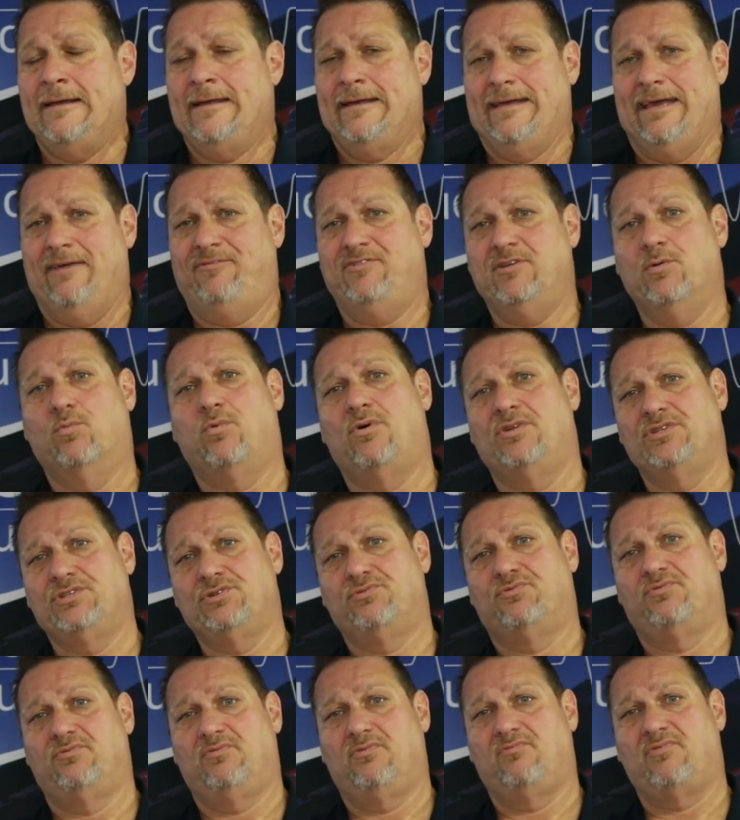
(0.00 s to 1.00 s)
If you want
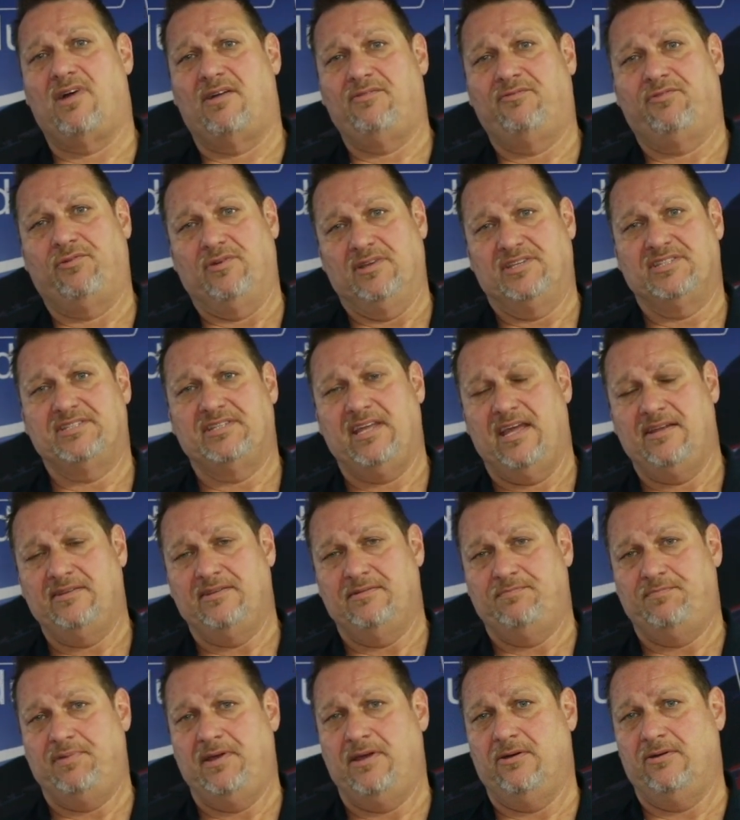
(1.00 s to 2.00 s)
to run for
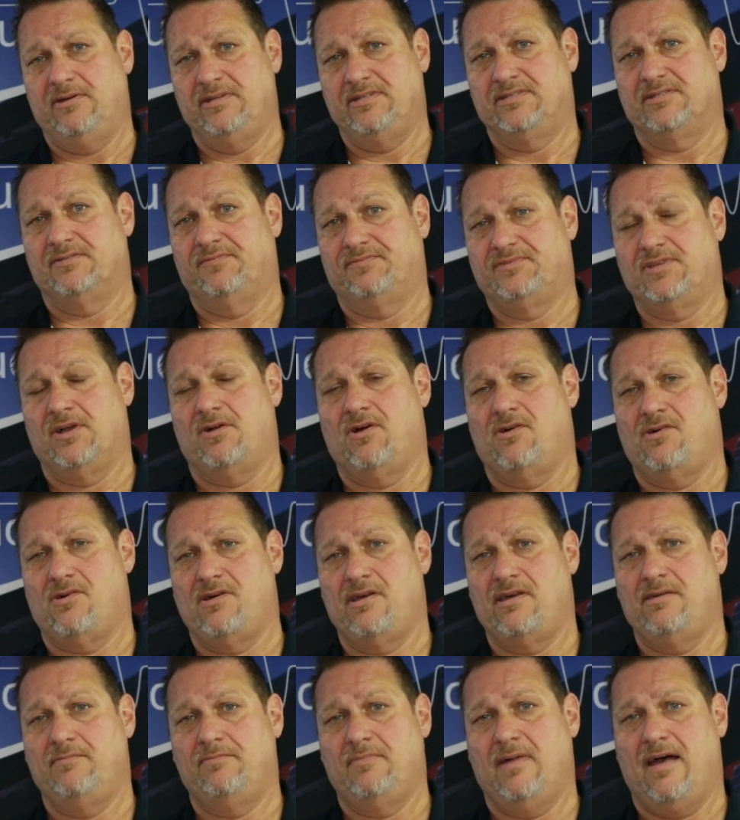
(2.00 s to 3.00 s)
extended periods of
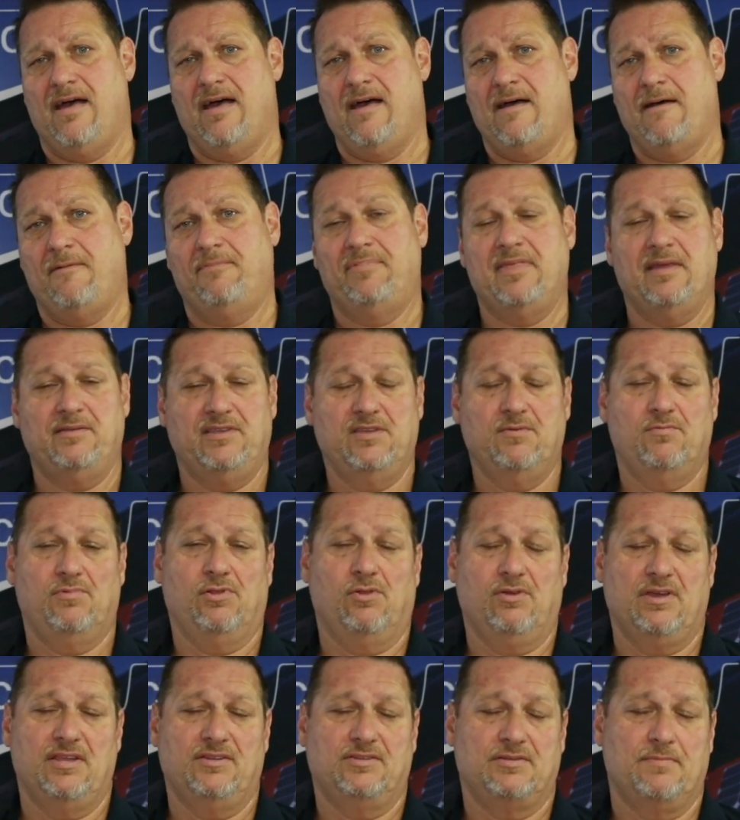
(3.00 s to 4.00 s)
time, then you
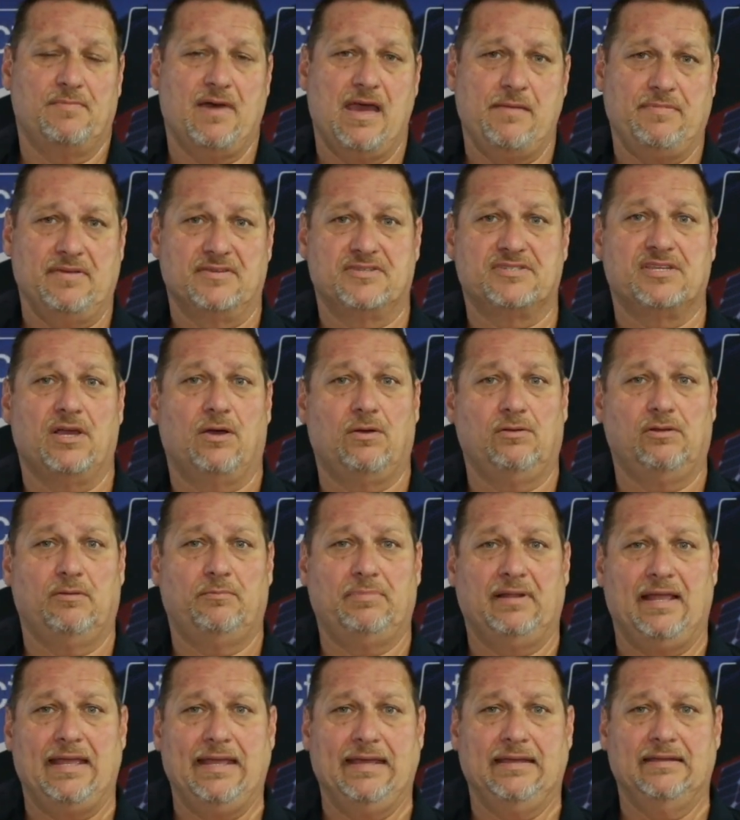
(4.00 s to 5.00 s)
look into maybe a solar
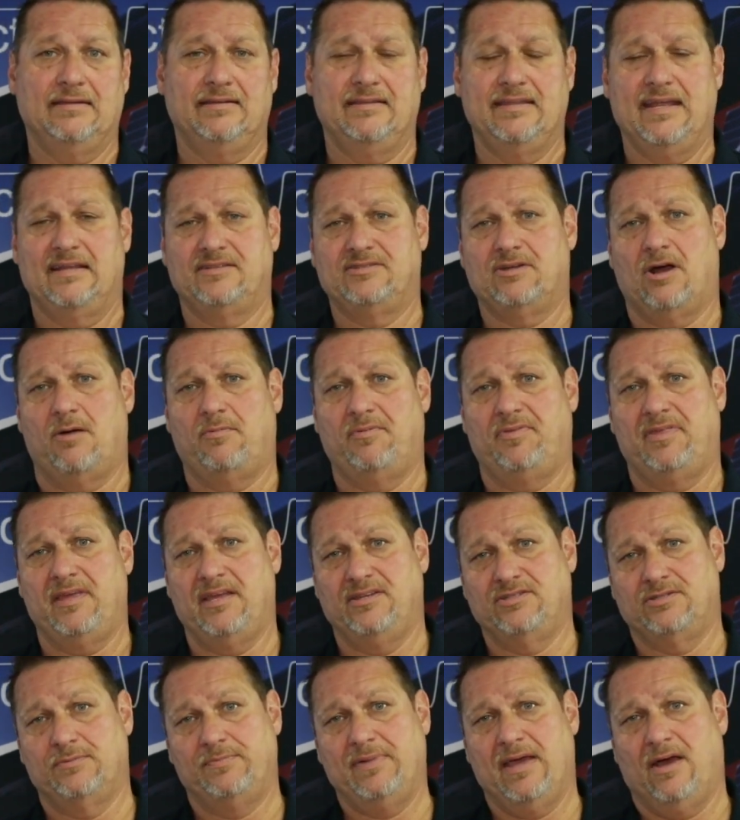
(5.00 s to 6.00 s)
blanket and that type of
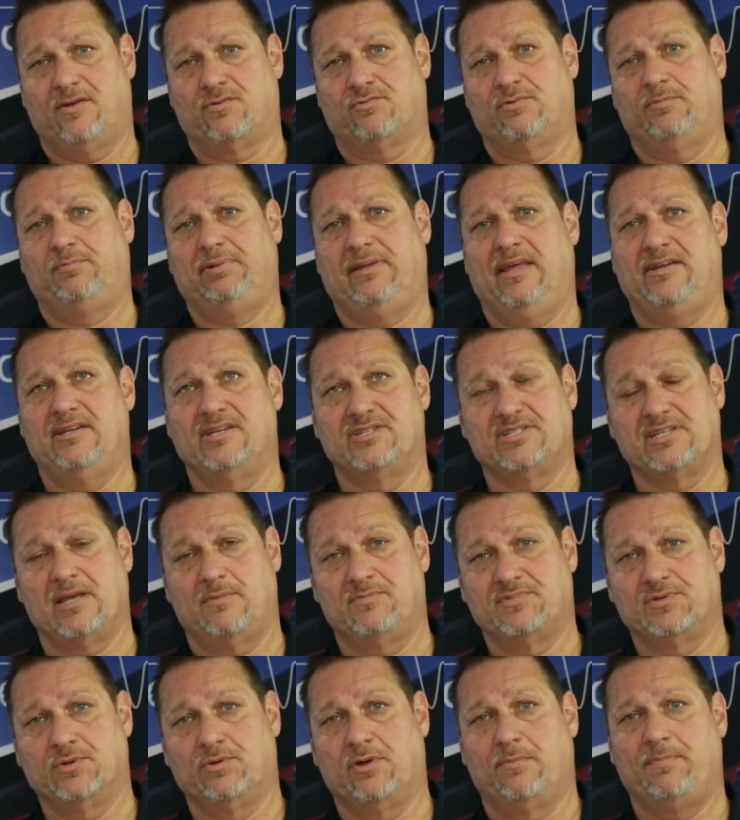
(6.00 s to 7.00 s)
thing to be able to replenish
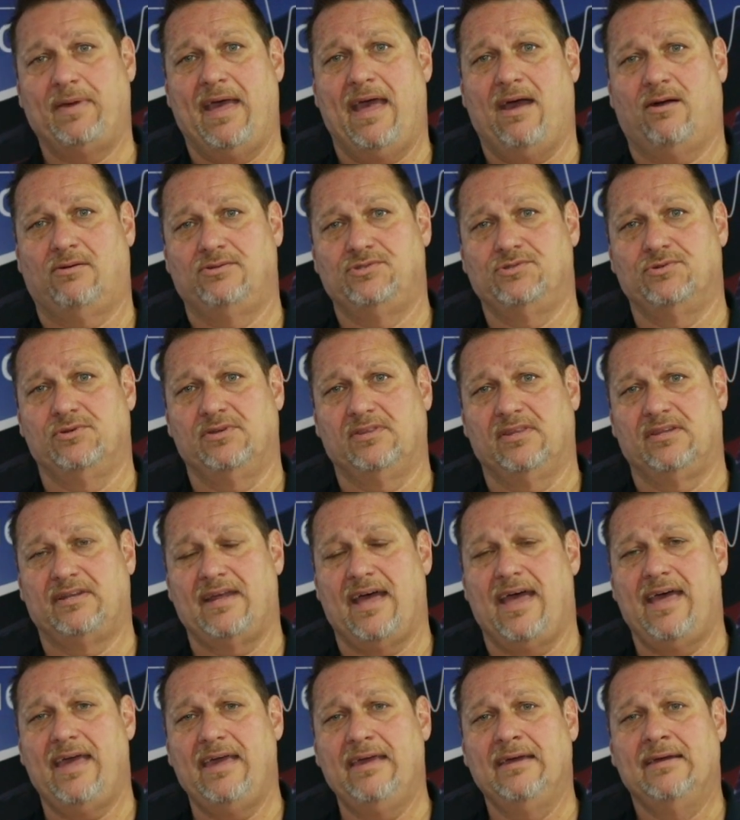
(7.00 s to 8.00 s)
some sort of power during the
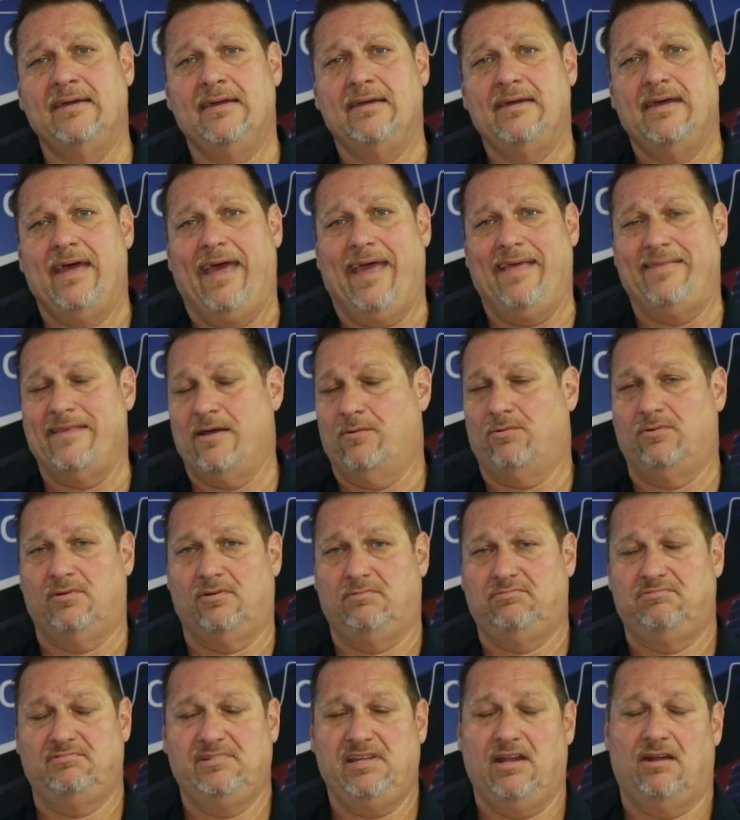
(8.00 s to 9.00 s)
day, and that
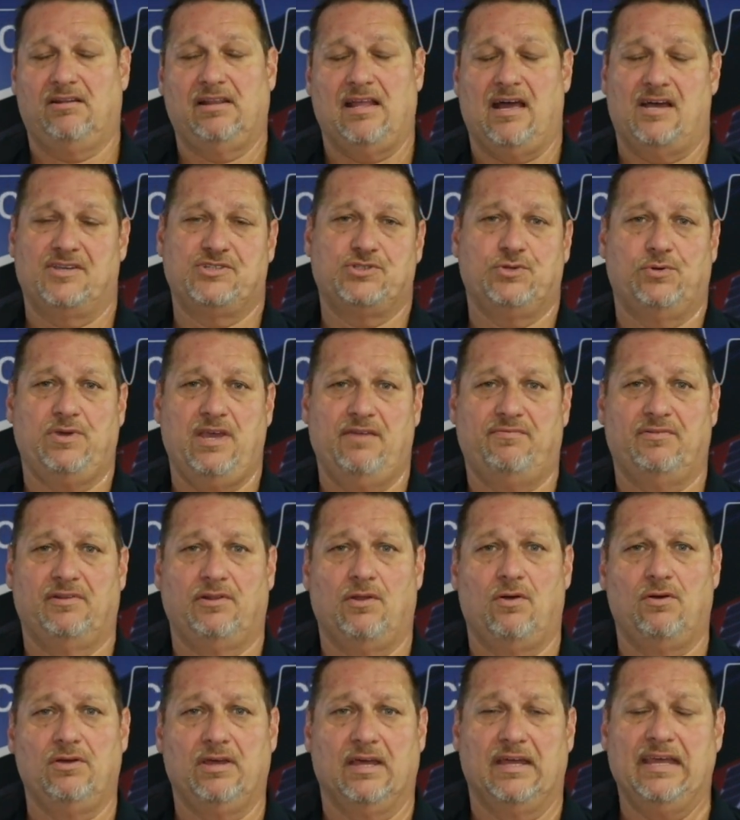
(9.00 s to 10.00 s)
will, you know, last you even
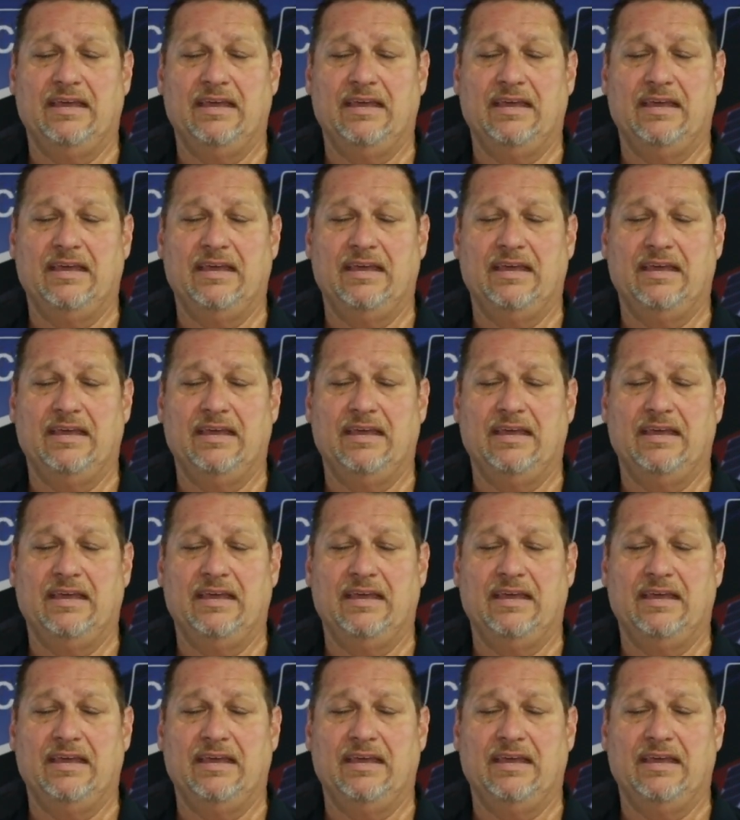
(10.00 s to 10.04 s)
longer.